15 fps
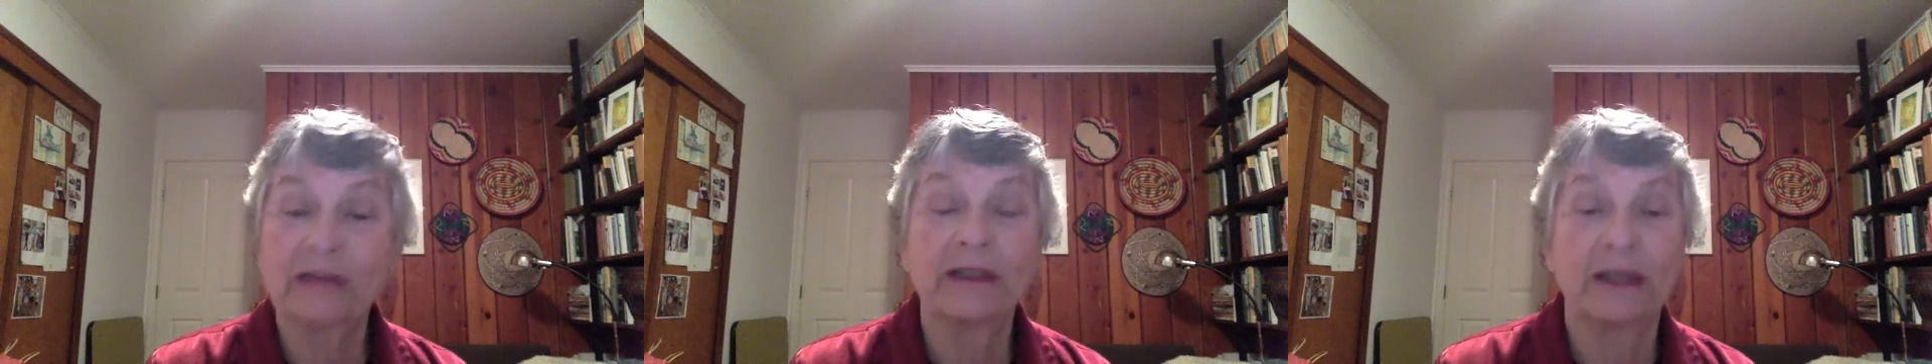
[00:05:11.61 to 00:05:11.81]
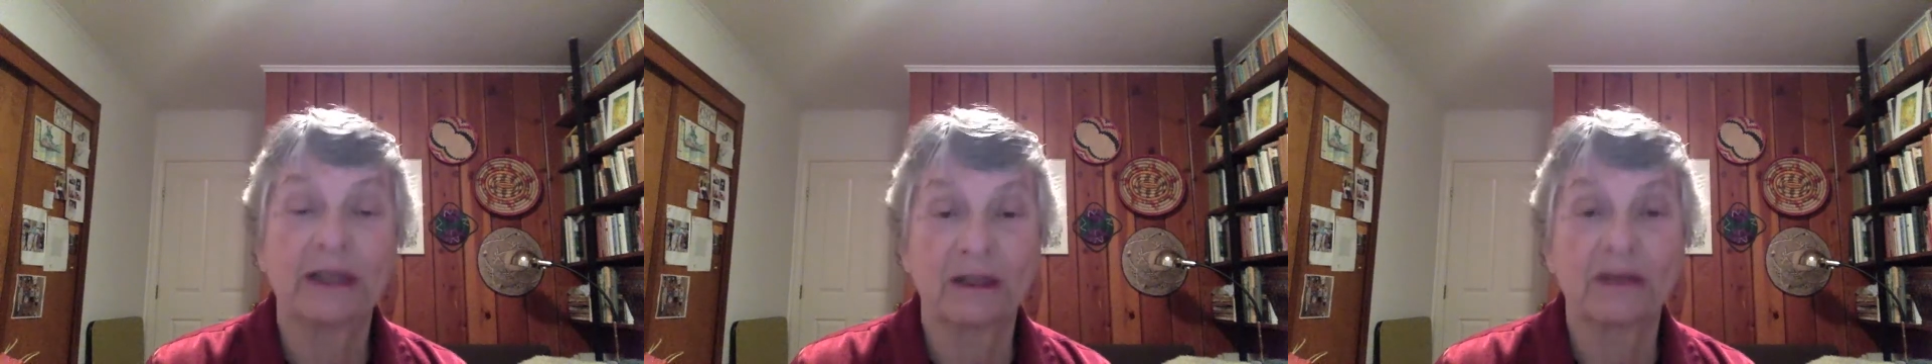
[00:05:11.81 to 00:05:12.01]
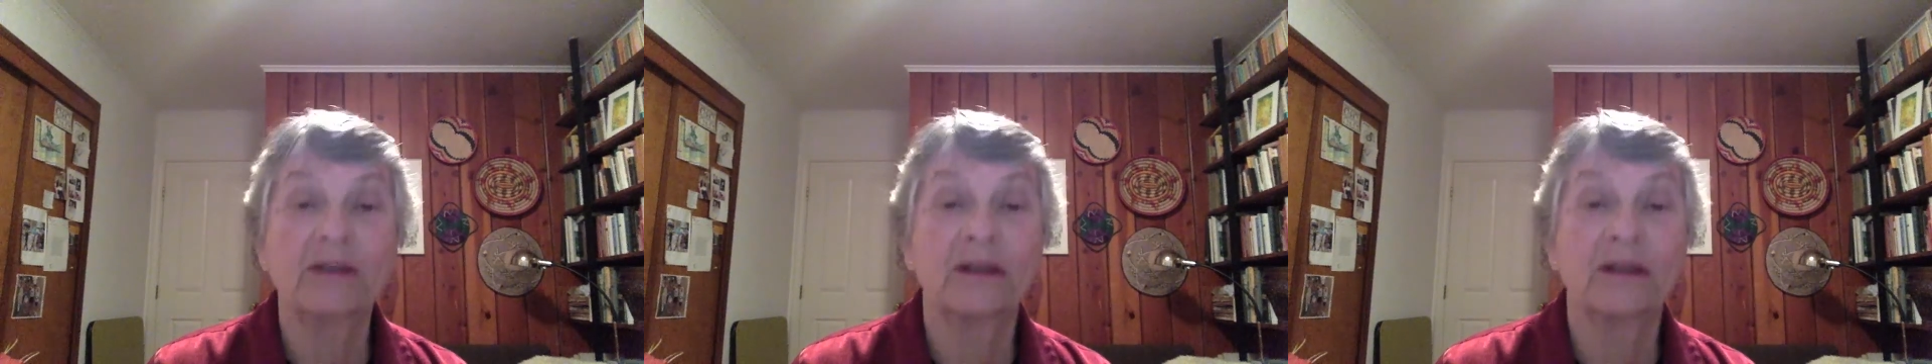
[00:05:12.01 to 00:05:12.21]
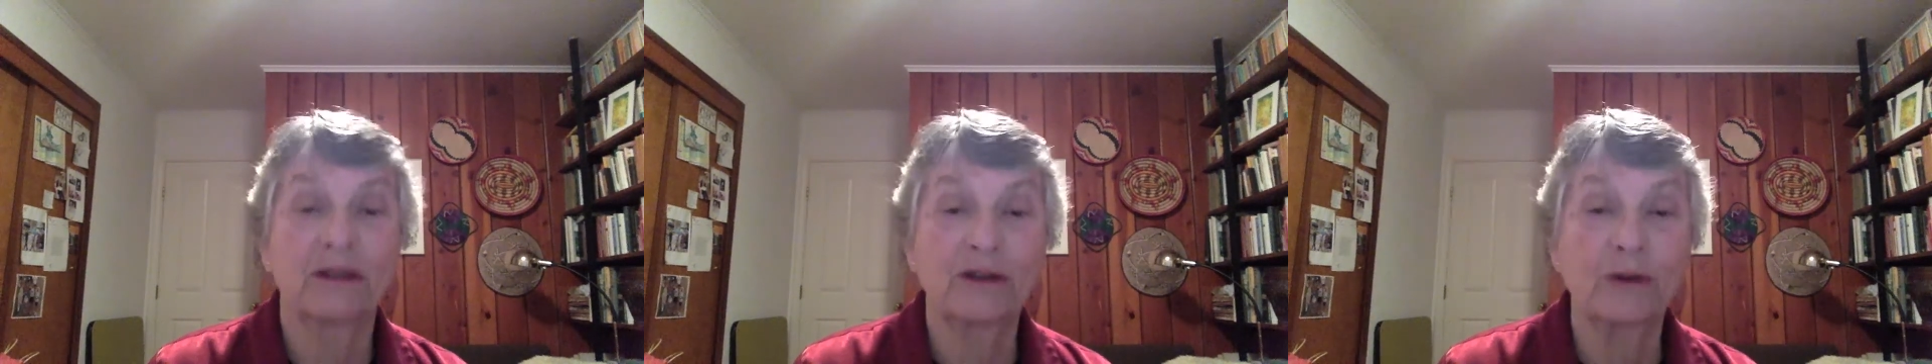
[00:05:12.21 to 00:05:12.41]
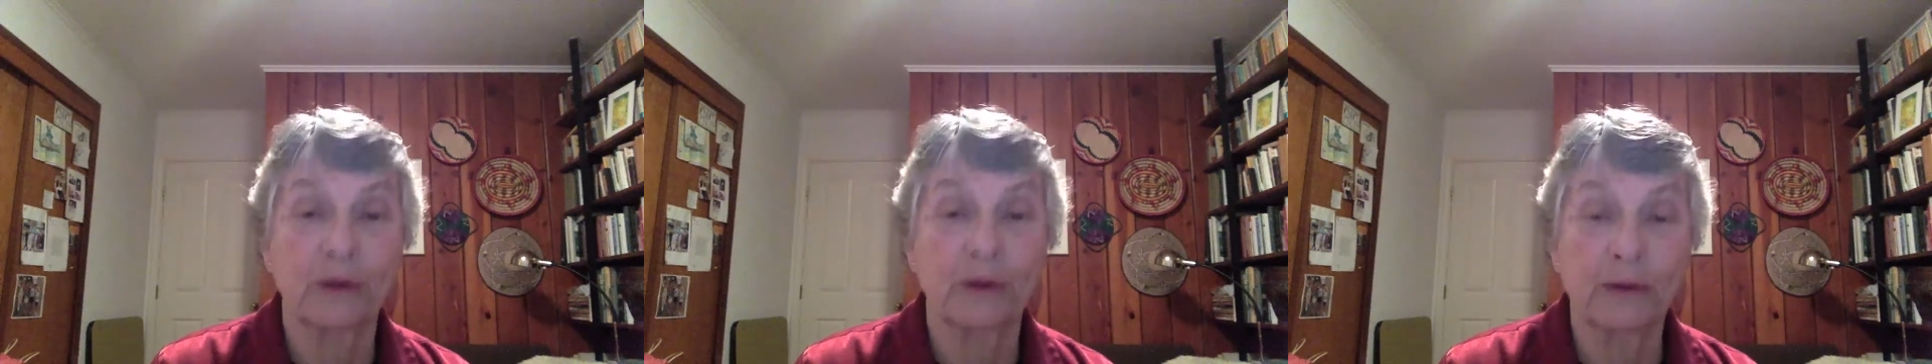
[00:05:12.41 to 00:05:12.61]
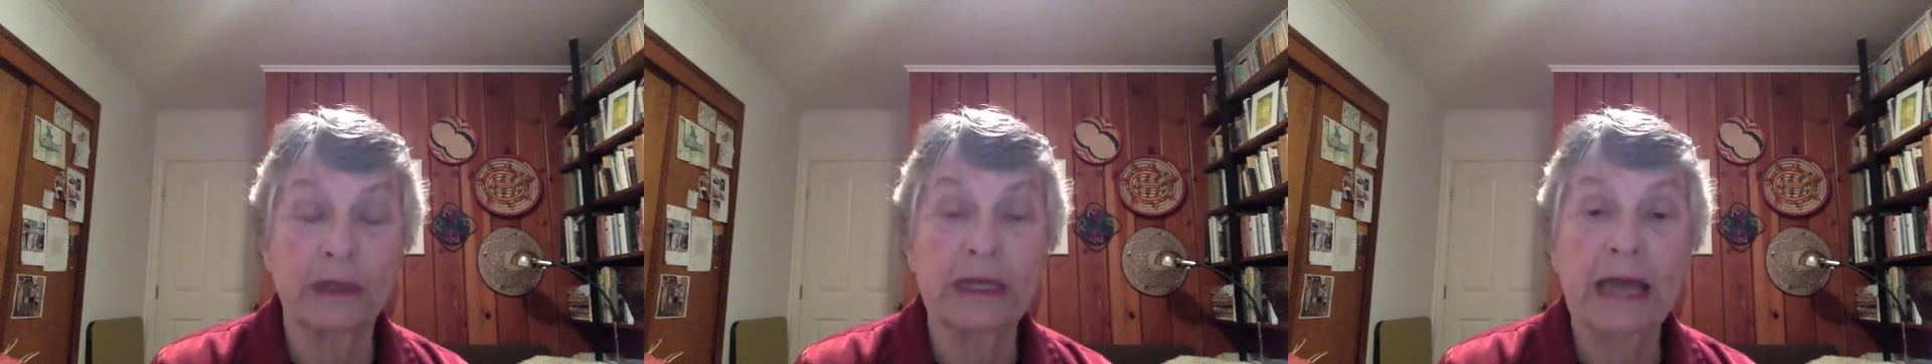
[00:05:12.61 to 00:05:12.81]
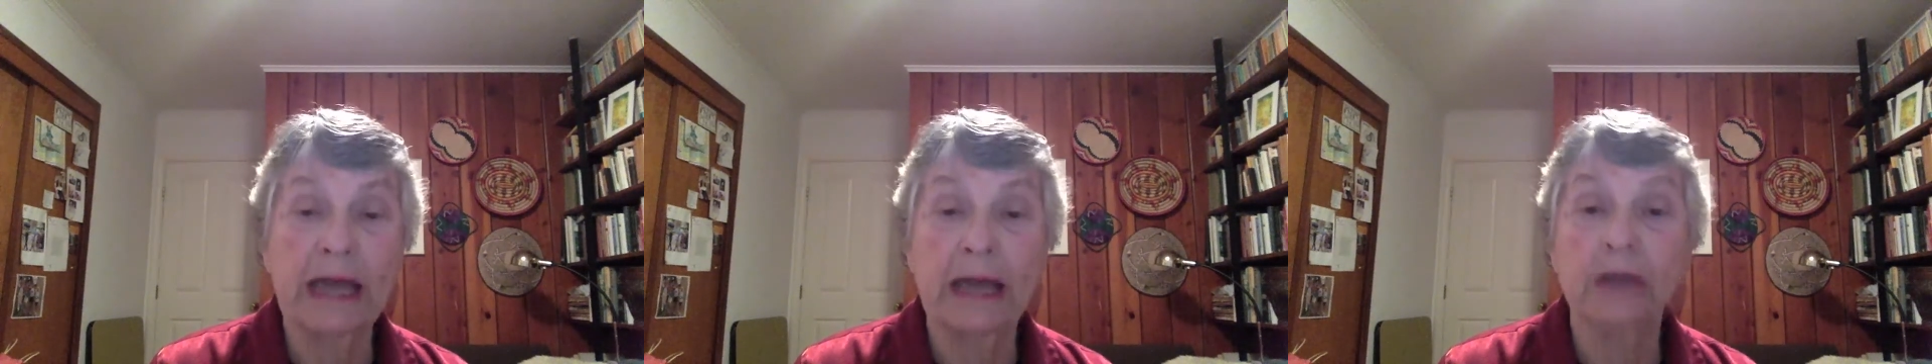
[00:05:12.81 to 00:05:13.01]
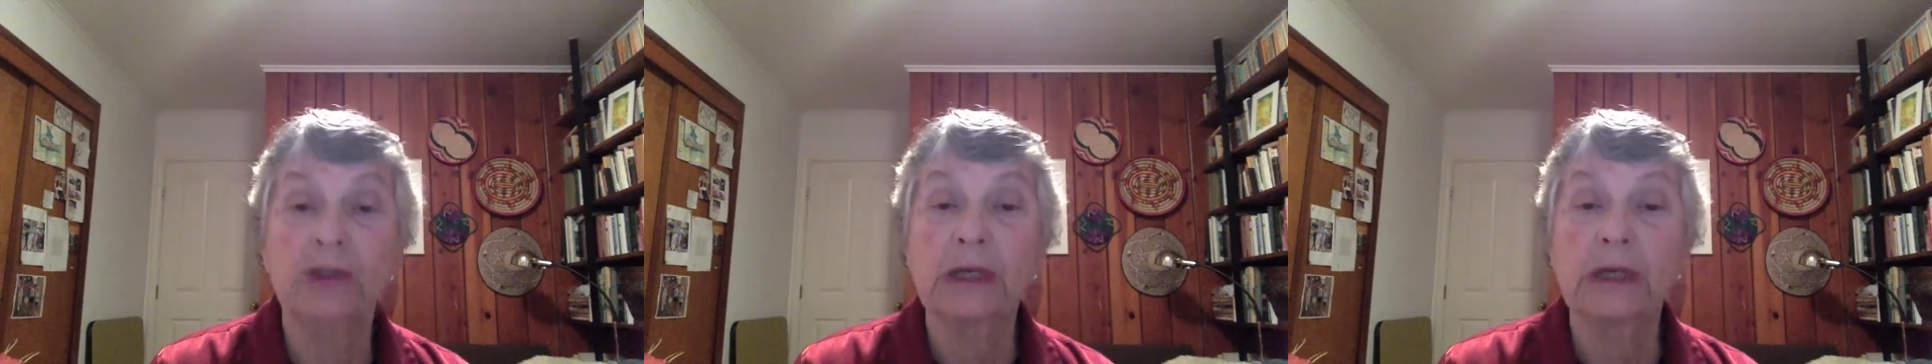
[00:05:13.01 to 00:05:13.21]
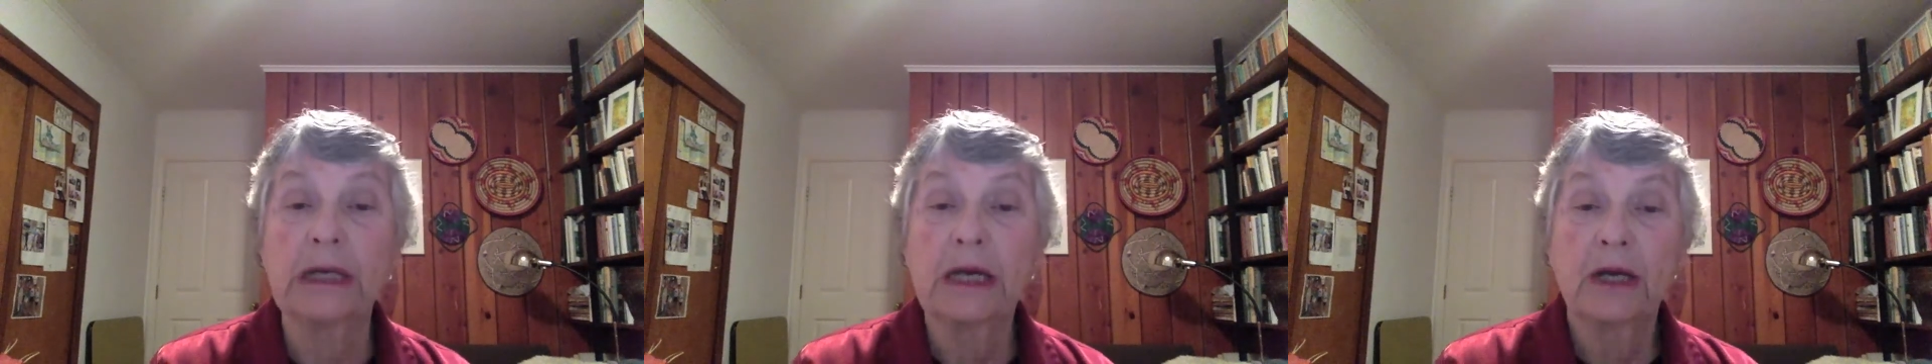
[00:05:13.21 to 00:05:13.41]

in 2 or 3 days,